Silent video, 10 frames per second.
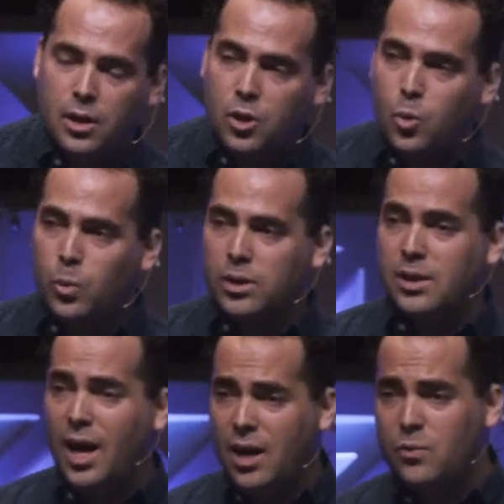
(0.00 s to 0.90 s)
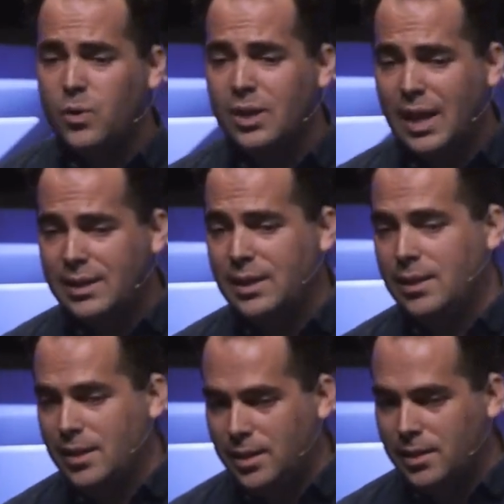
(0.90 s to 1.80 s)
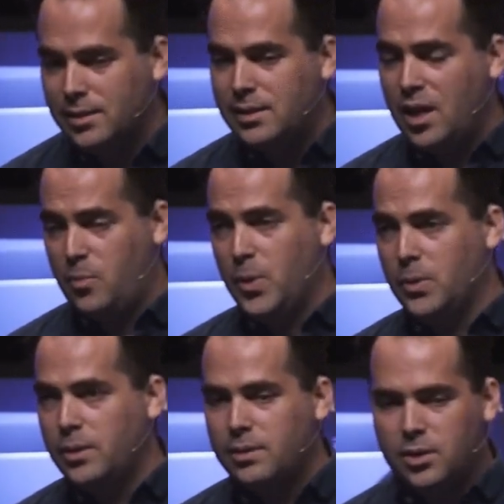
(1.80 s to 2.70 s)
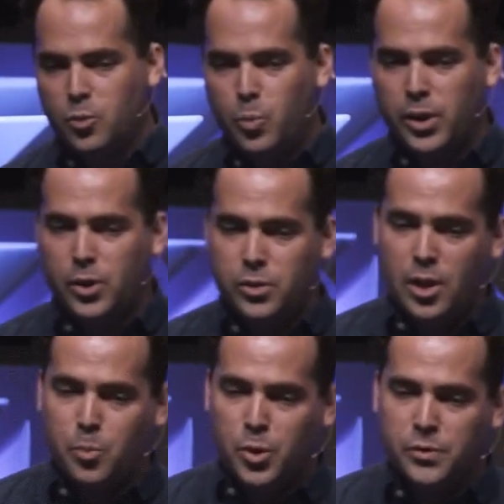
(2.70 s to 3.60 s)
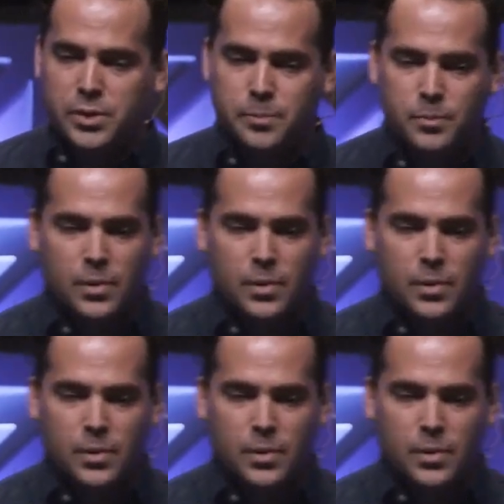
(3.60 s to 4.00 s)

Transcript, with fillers: who worked unrelentingly in stealth mode to bring you shell proofs,